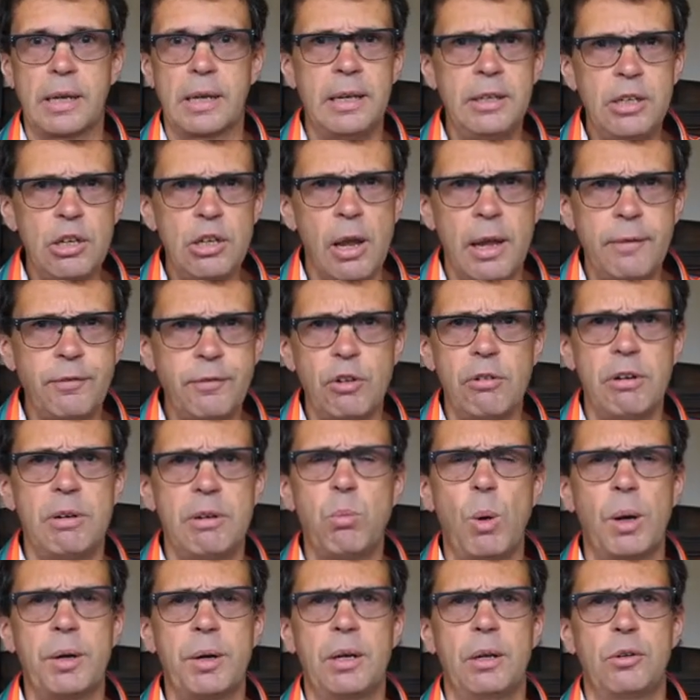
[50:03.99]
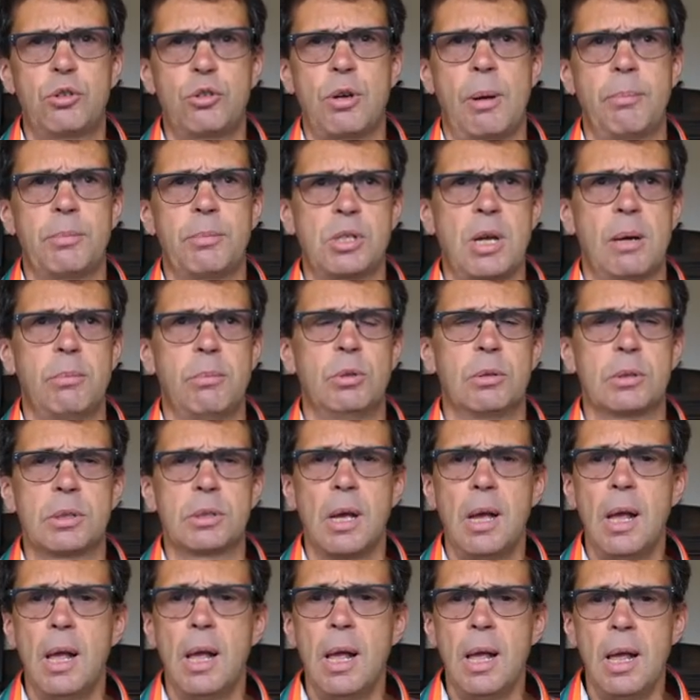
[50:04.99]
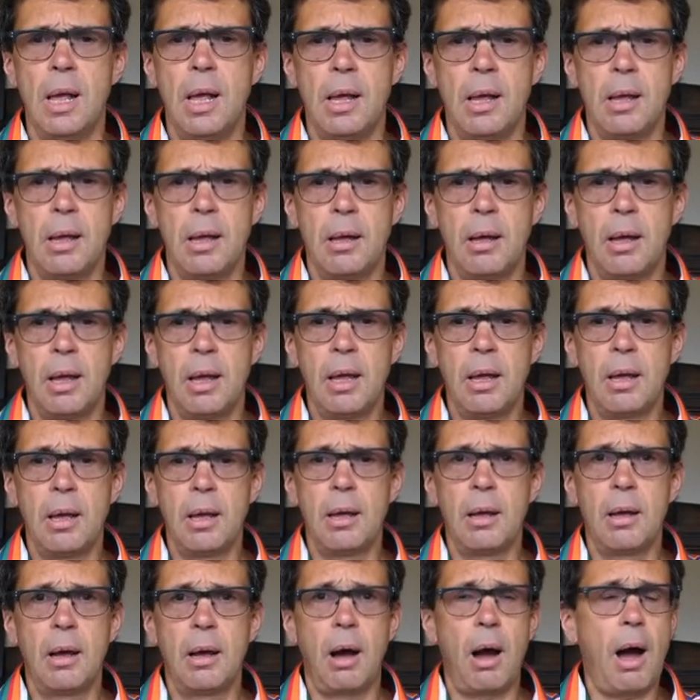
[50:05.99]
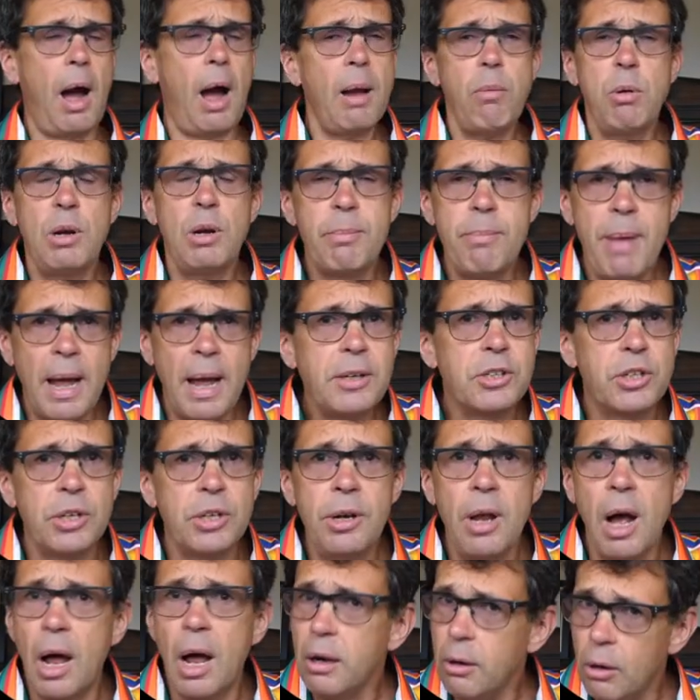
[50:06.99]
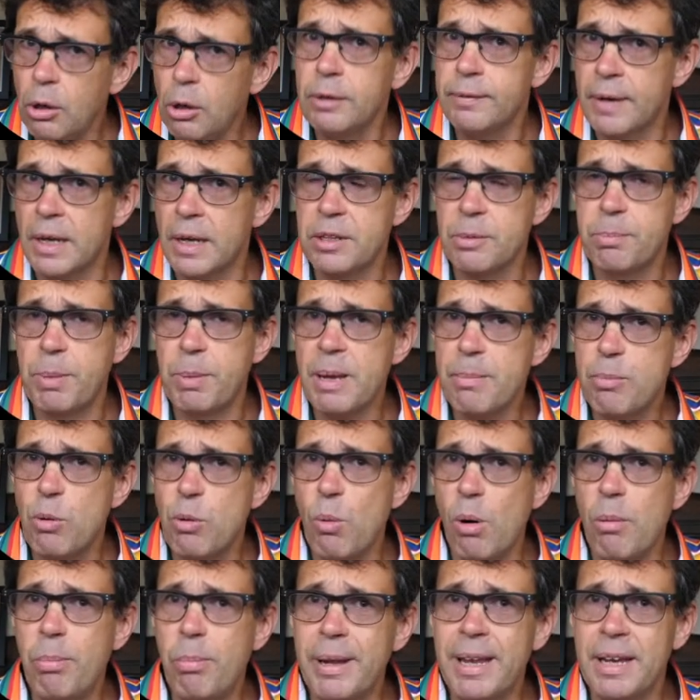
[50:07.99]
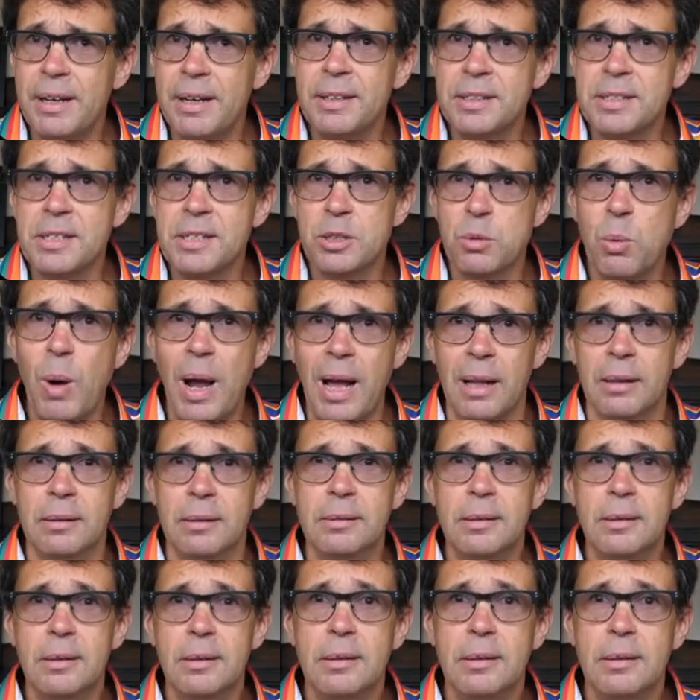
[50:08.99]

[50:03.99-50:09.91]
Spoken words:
If you're in one no trump doubled, I would imagine a lot of other people will be in it as well.